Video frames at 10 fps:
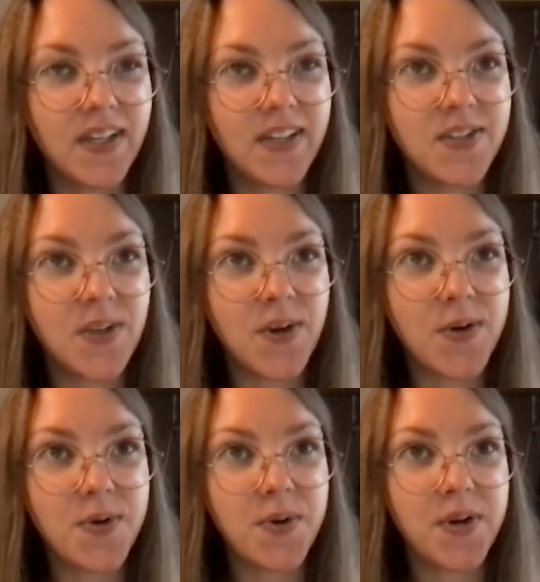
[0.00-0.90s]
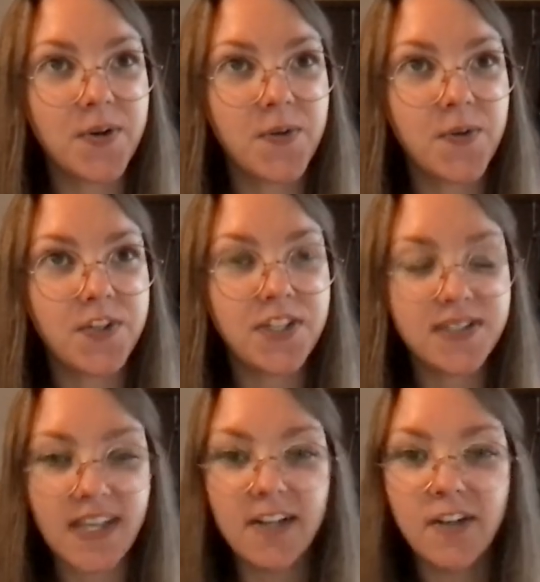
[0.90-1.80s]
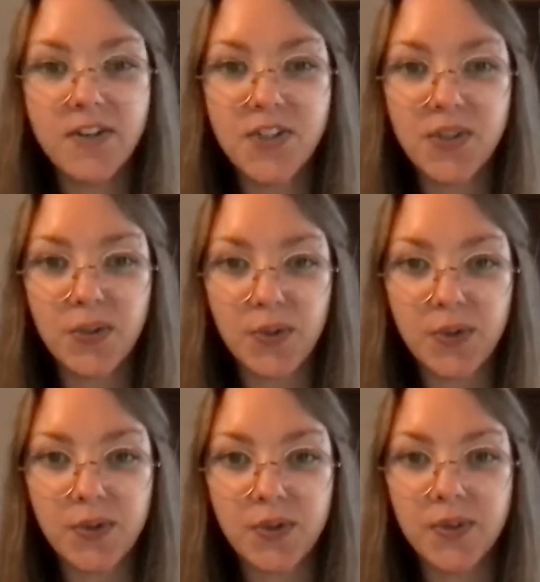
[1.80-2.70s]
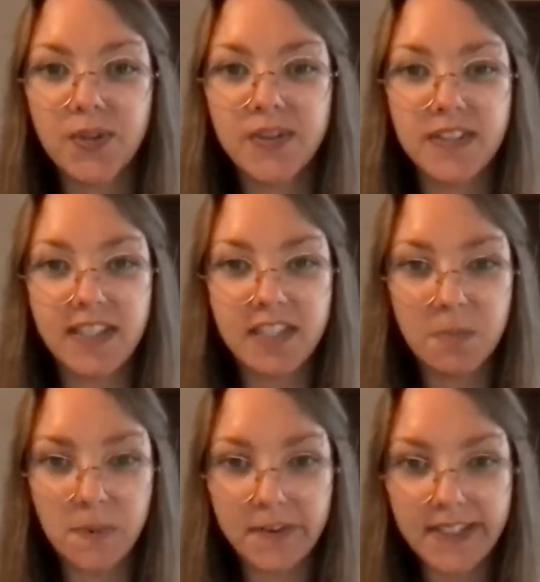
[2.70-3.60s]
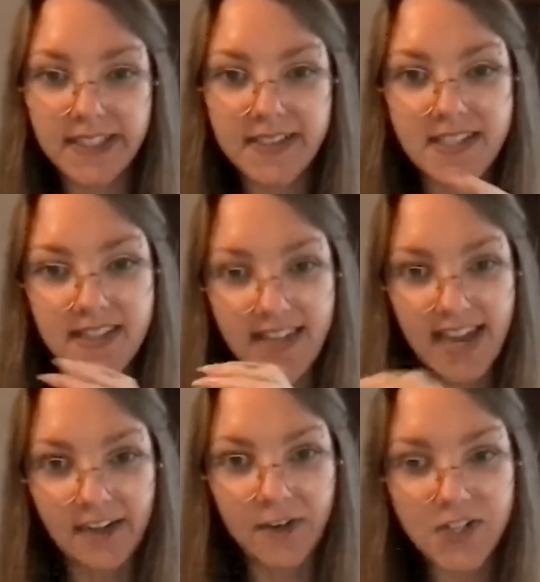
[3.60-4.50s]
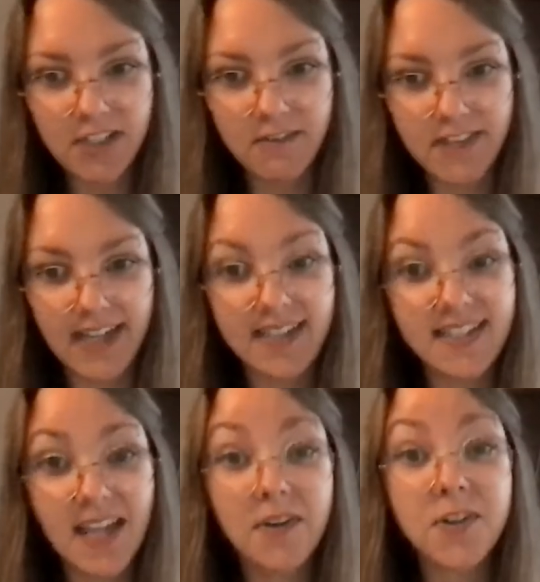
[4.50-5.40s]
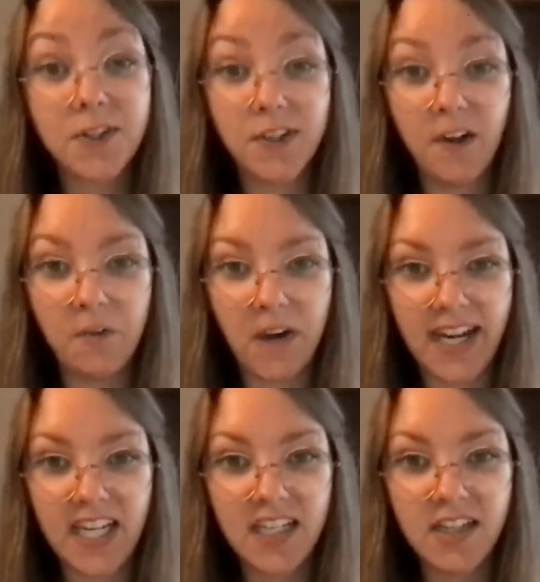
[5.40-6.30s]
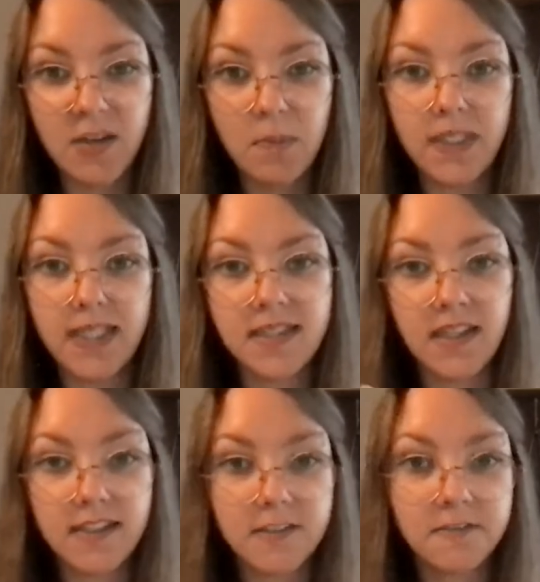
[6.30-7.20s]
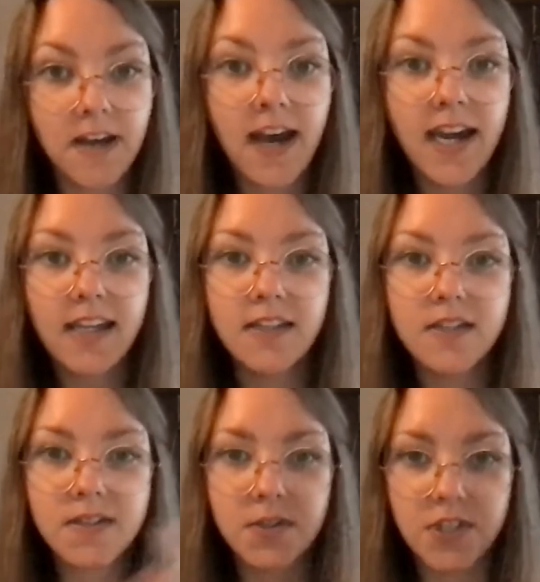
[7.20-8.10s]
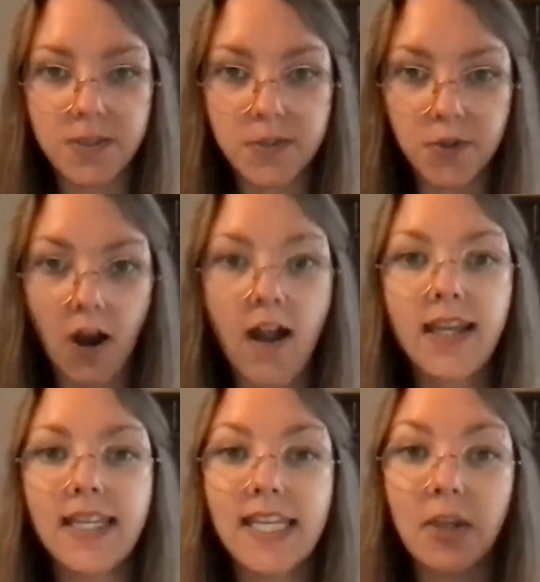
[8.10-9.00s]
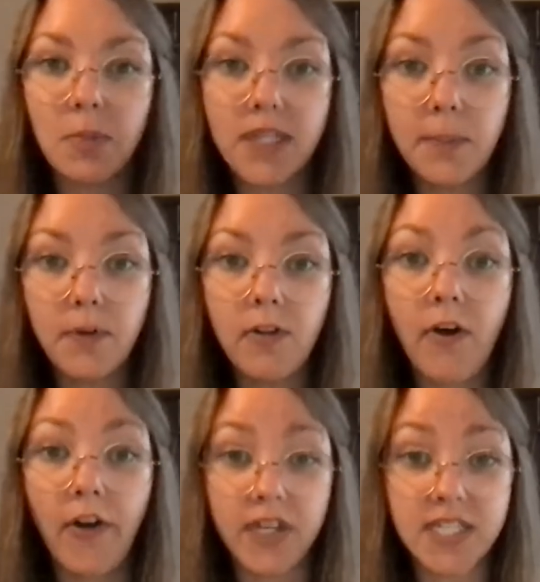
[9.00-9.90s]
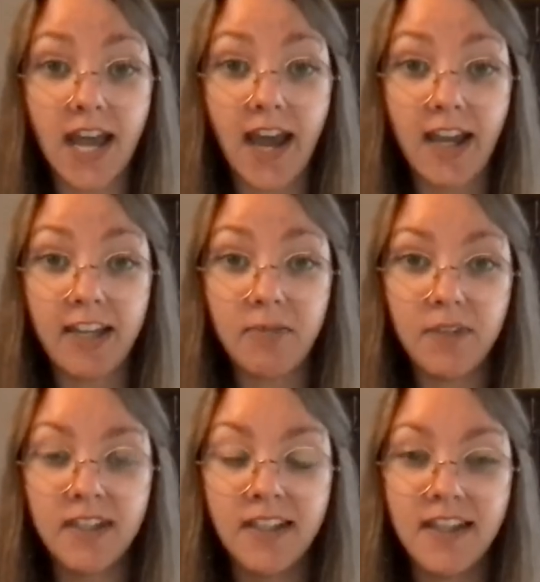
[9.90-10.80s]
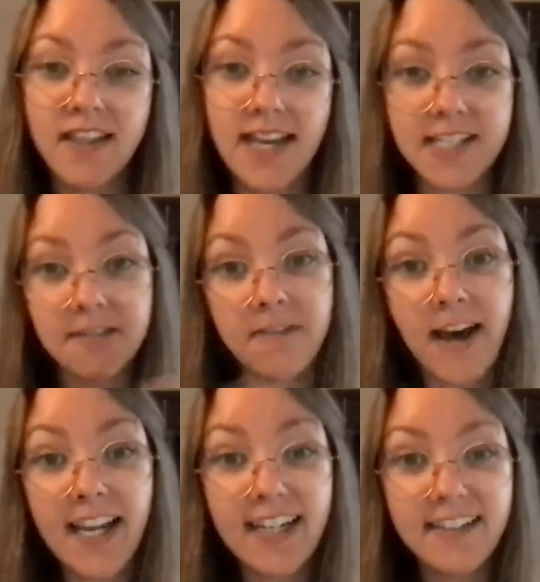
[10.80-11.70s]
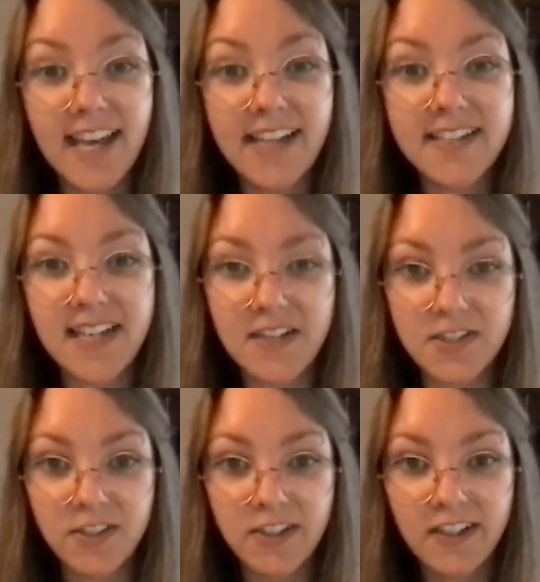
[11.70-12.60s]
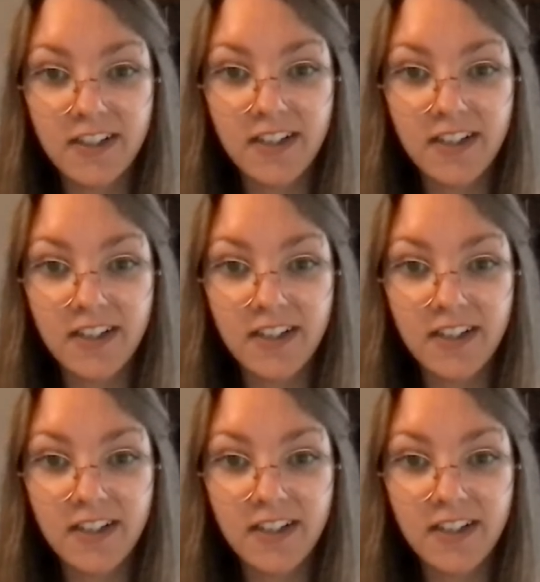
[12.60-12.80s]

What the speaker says: So she's here to experience the energy of that center, right? But it's undefined. So she's drawing in people all the time that define that center.